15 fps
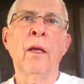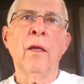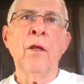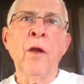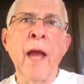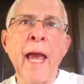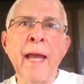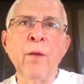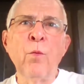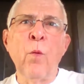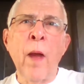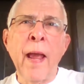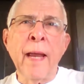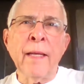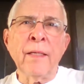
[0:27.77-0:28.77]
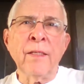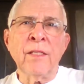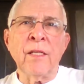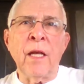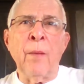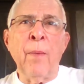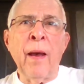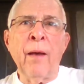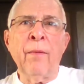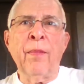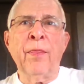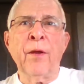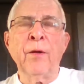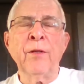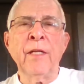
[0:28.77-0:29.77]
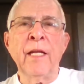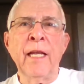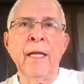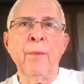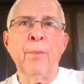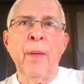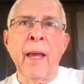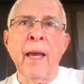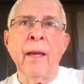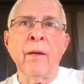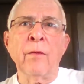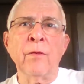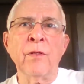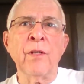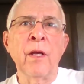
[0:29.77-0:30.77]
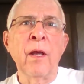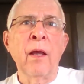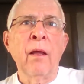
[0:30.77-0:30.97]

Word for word: Your head weighs about 13 pounds,